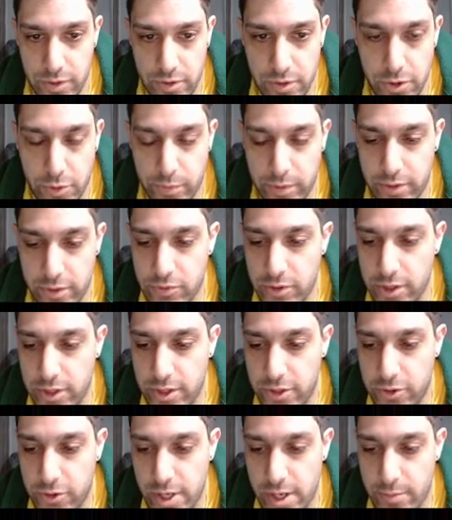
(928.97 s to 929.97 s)
Nobody really
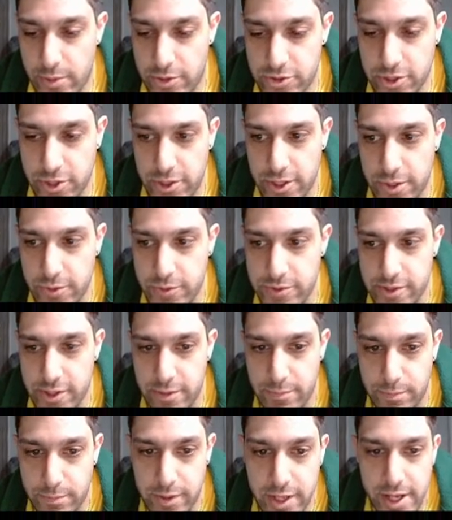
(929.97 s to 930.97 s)
knew how much Curry was
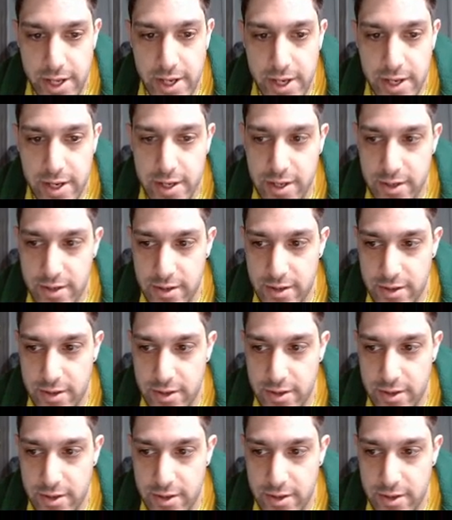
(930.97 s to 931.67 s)
going to play.